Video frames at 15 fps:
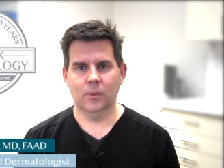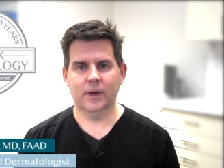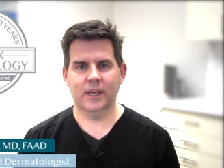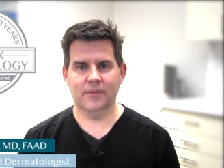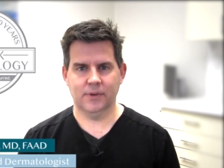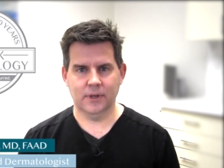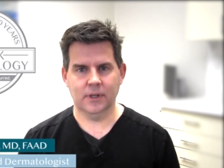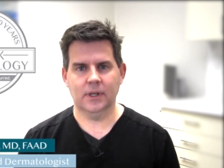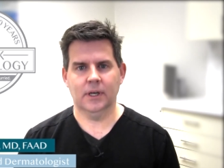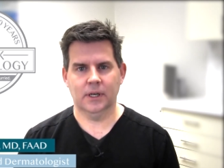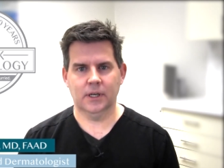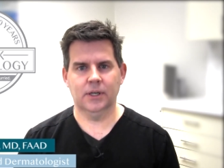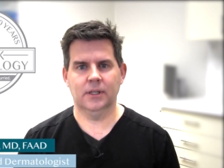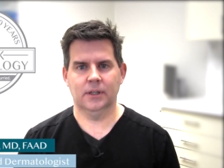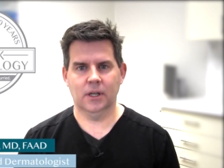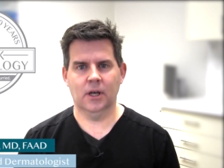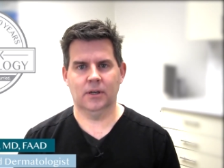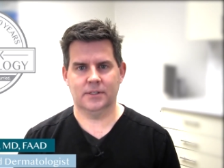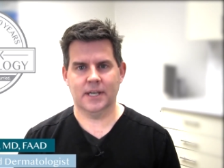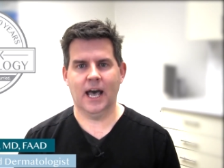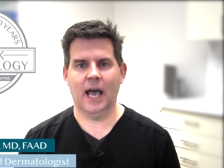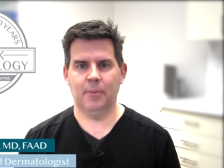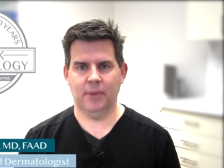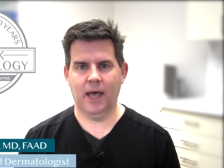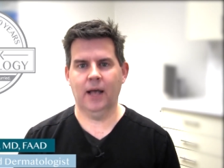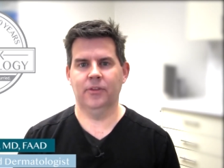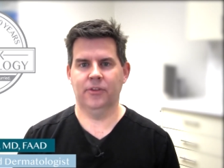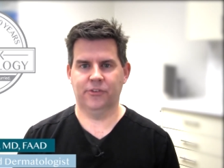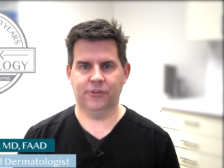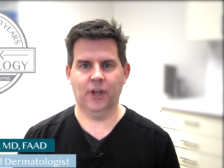give you a good long time out
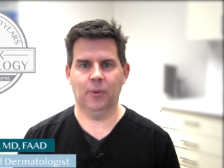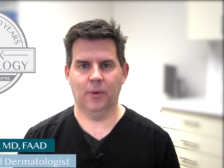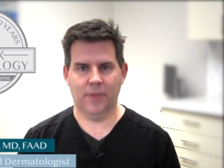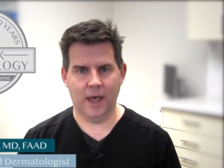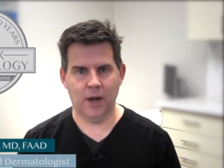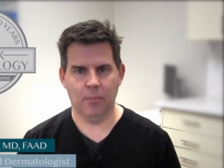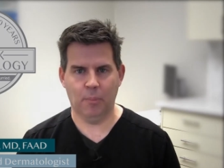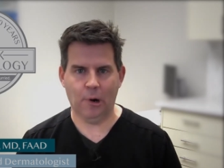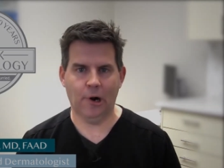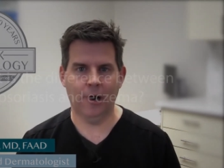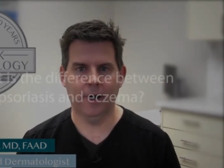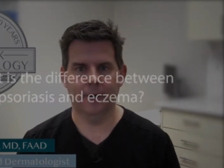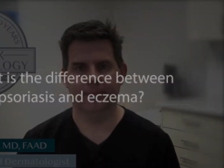in the sun without a burn.